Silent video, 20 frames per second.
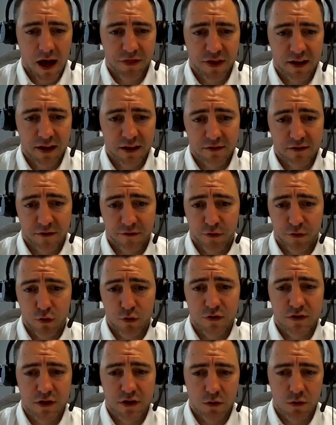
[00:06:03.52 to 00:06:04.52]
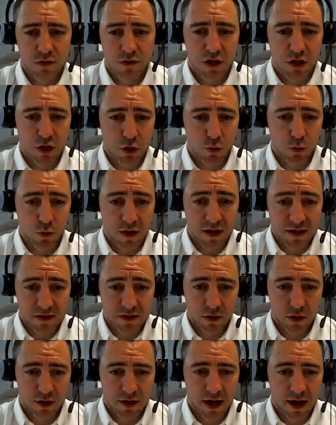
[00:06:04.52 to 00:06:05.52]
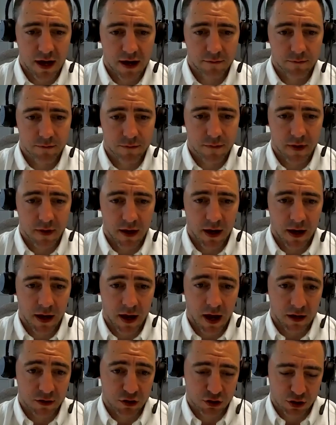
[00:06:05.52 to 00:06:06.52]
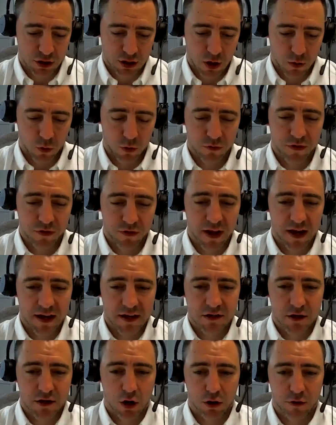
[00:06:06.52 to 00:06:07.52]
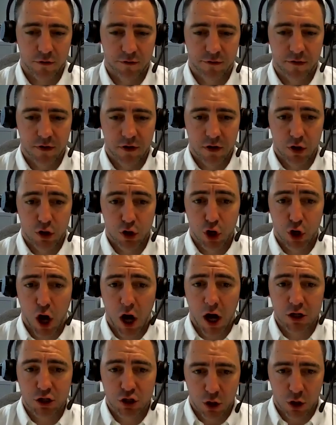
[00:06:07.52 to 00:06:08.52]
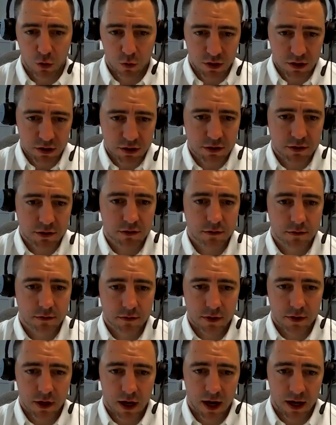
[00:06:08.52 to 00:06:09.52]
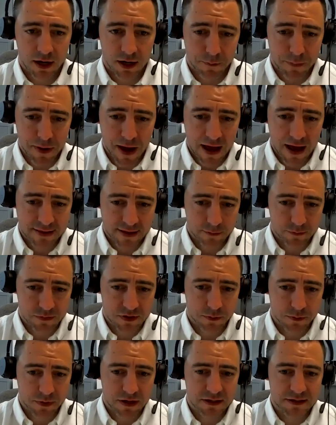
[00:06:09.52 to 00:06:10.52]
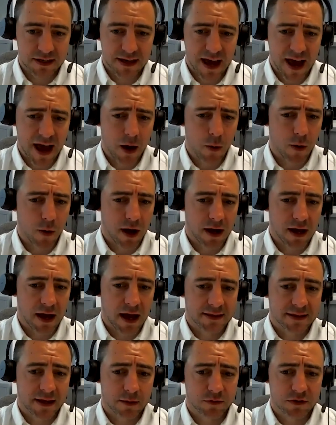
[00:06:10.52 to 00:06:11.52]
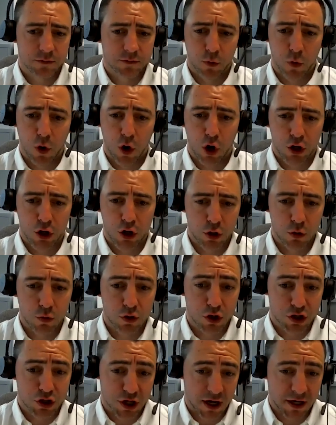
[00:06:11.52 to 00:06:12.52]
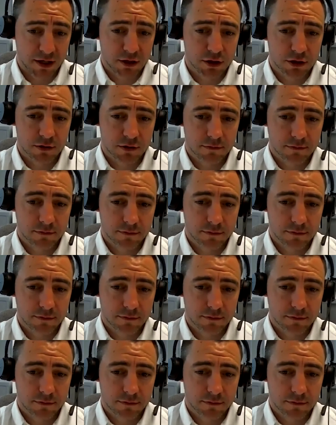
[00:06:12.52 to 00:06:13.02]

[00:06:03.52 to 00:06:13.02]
think there's a few skills that you need to look at. And just to go on to that is kind of your agileness and adaptability. How adaptable are you to change?